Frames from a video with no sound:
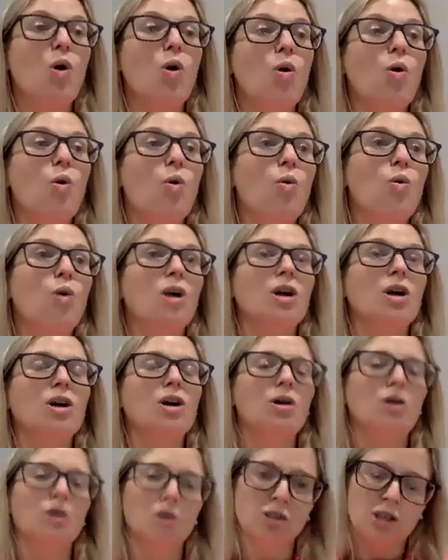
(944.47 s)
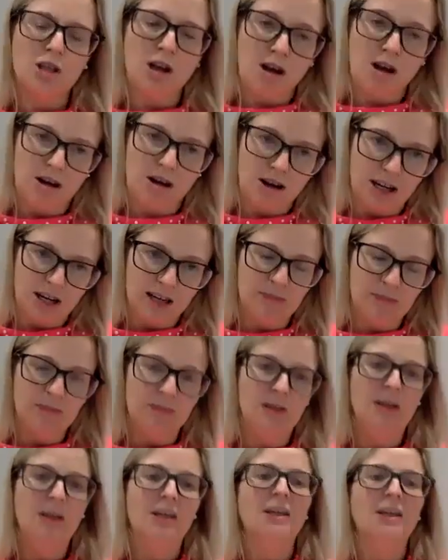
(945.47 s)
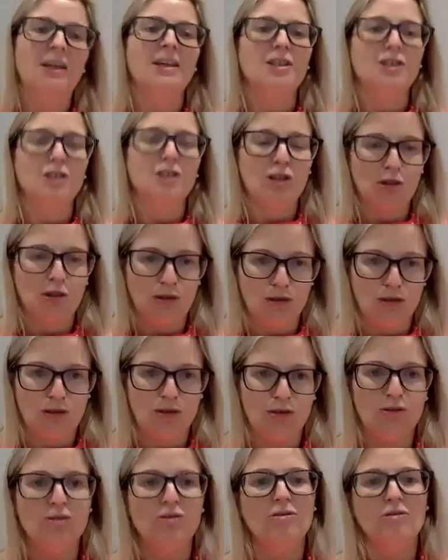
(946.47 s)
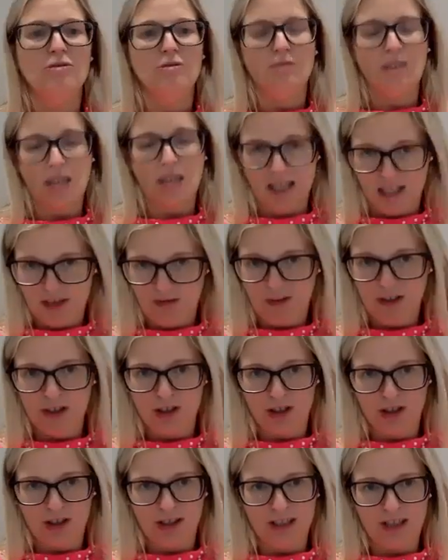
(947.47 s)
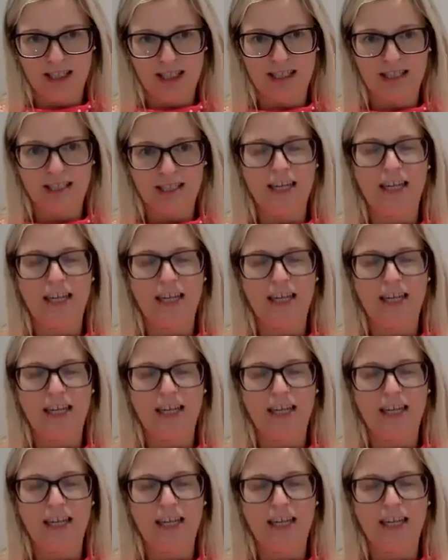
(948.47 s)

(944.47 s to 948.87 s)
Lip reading: or cause harm to individuals.